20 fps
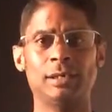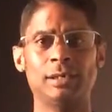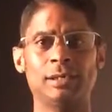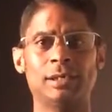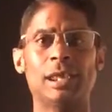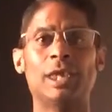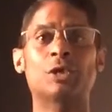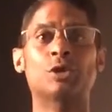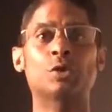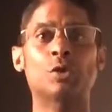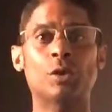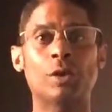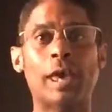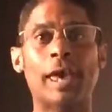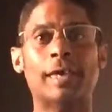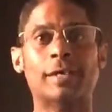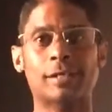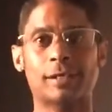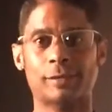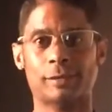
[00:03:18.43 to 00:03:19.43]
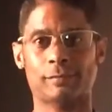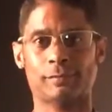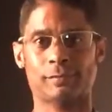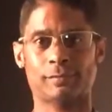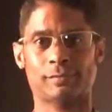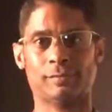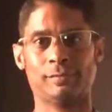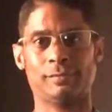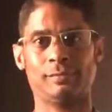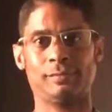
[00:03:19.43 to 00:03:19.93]
They crack.
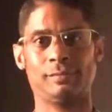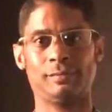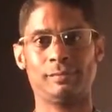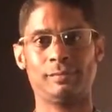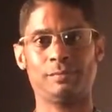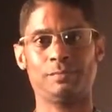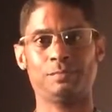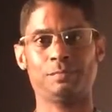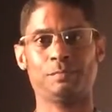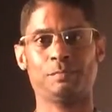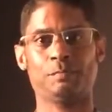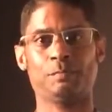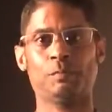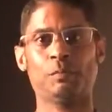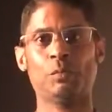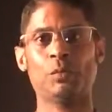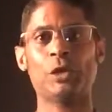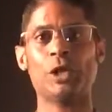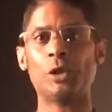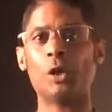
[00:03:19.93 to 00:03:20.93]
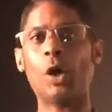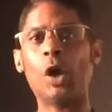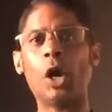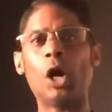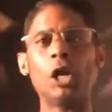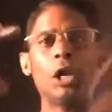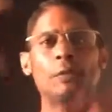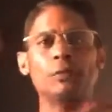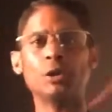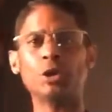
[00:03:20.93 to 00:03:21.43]
Then
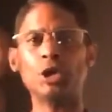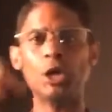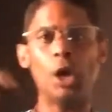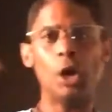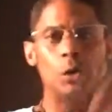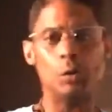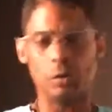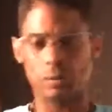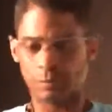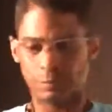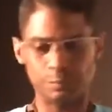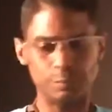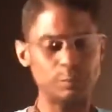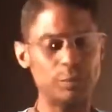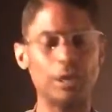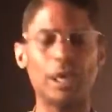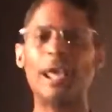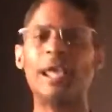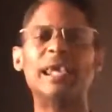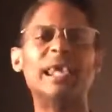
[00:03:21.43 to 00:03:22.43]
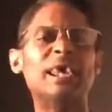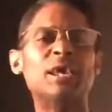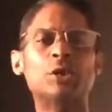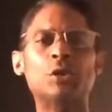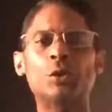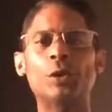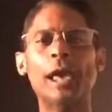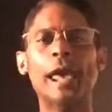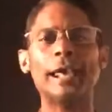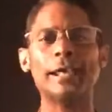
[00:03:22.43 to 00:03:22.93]
all of the yolk, and they
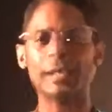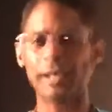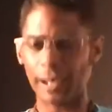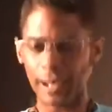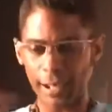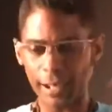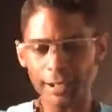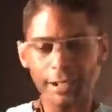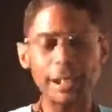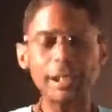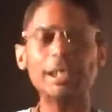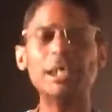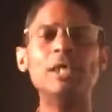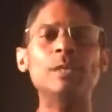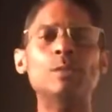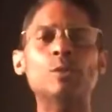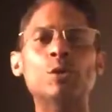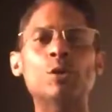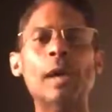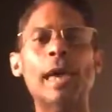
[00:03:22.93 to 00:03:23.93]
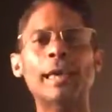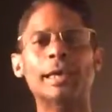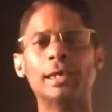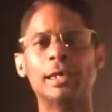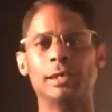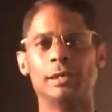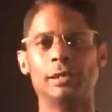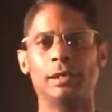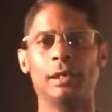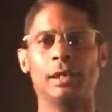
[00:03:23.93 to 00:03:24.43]
crack, and they keep
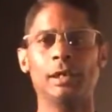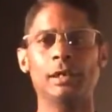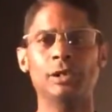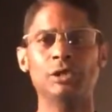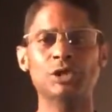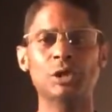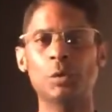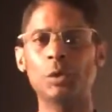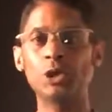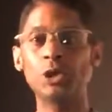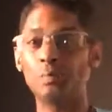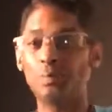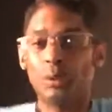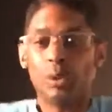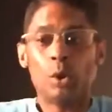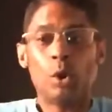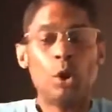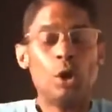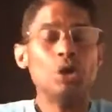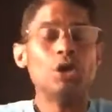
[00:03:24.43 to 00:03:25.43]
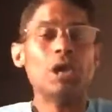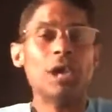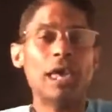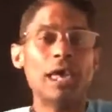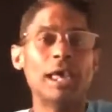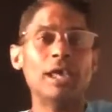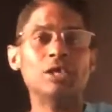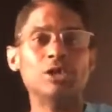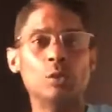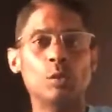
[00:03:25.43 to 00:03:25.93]
cracking. So when you put all your
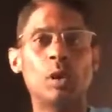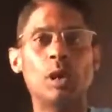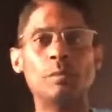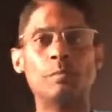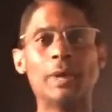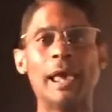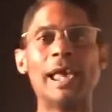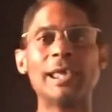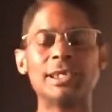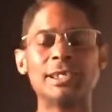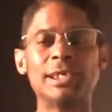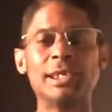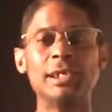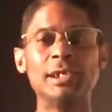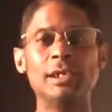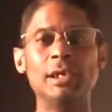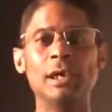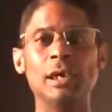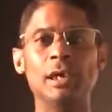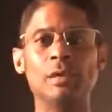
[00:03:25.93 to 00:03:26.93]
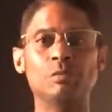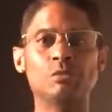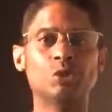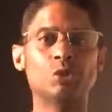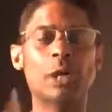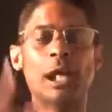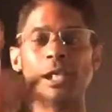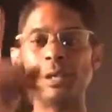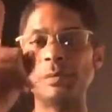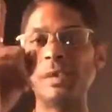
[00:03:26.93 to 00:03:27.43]
eggs in one basket,
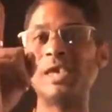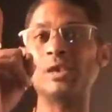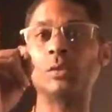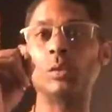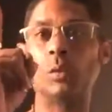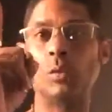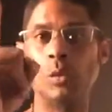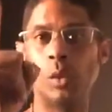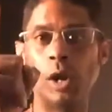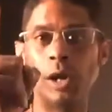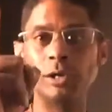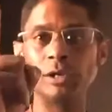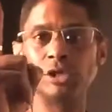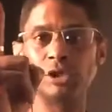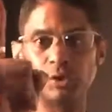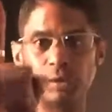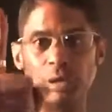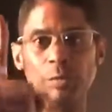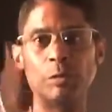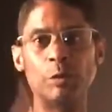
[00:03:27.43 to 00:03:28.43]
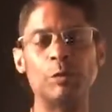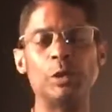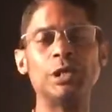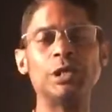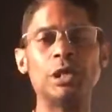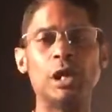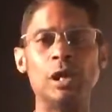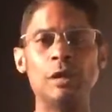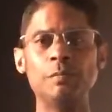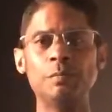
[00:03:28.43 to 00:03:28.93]
trying to make one stream of
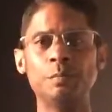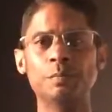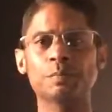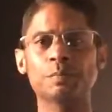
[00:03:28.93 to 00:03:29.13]
income,